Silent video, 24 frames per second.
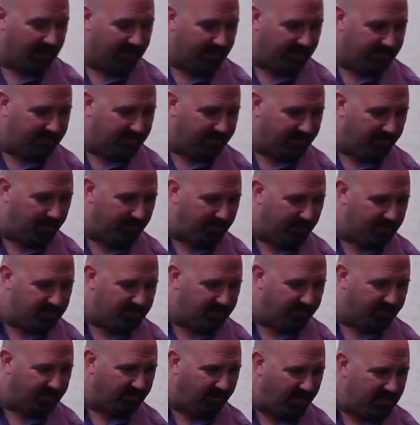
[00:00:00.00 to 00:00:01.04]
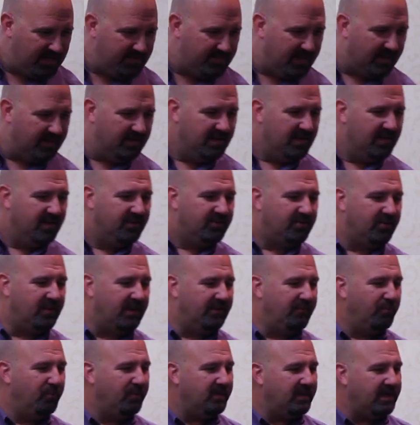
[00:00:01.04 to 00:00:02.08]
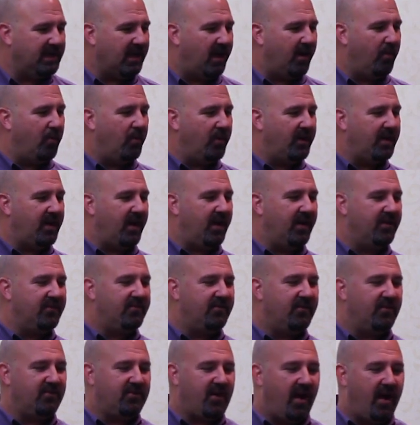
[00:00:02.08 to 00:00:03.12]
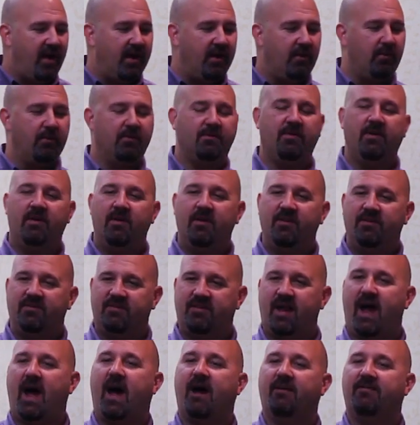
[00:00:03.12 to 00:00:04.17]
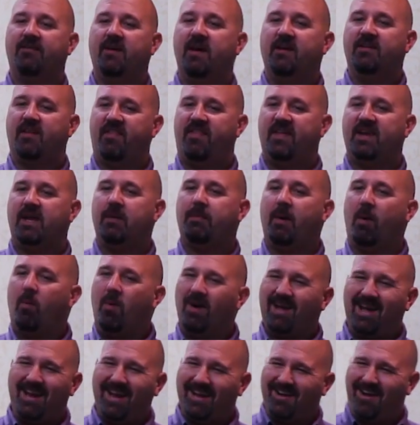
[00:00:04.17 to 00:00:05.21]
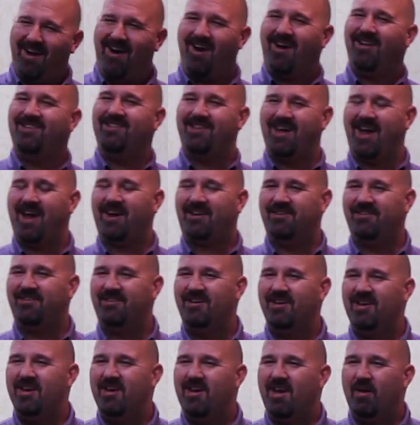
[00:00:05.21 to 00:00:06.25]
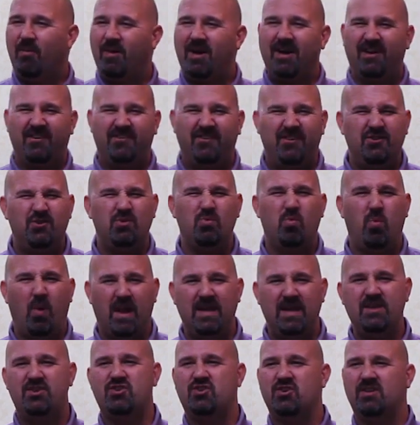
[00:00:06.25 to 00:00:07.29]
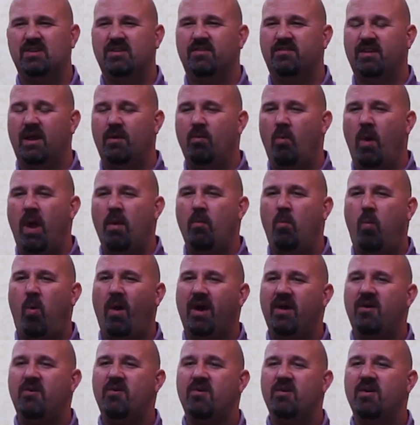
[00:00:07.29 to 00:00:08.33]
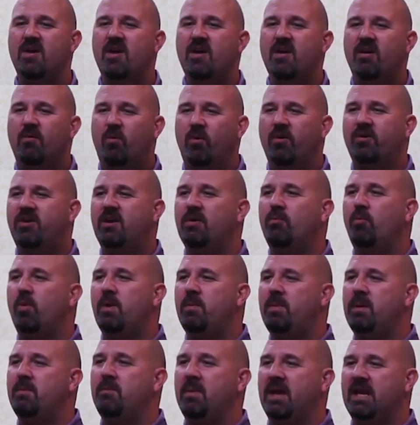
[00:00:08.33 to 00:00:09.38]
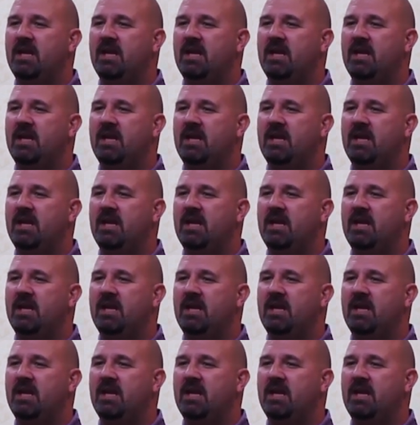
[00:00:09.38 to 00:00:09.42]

they did a bunch of alignment. So they really organized their entire staff to think about what kind of context, what kind of situations, and where can we be